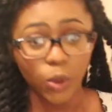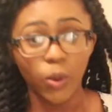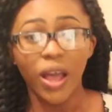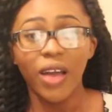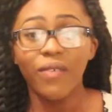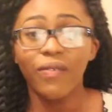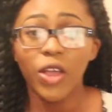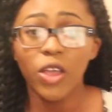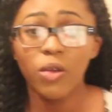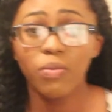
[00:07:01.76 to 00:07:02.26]

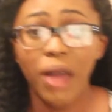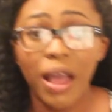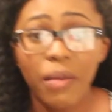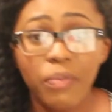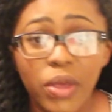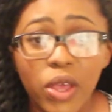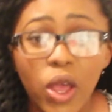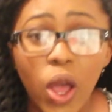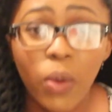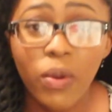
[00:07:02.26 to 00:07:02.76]
whatever you
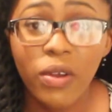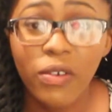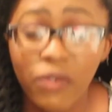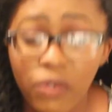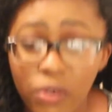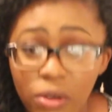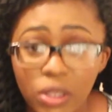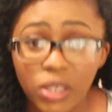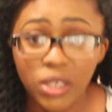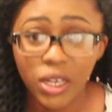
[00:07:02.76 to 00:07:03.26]
might be going
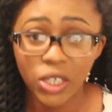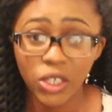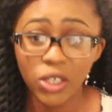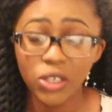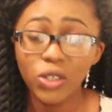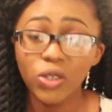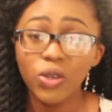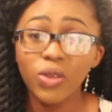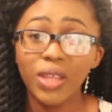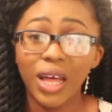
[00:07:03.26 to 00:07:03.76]
through today,
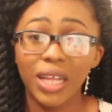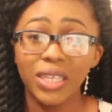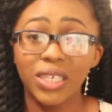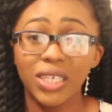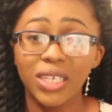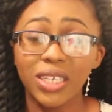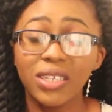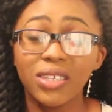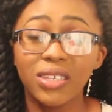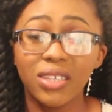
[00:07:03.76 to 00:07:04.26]
just know that
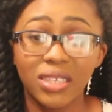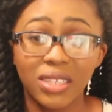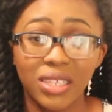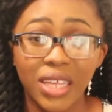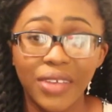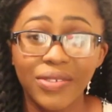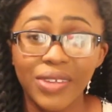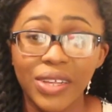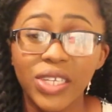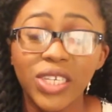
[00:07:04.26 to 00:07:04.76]
Jesus
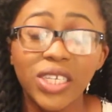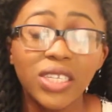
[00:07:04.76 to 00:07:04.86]
saves, and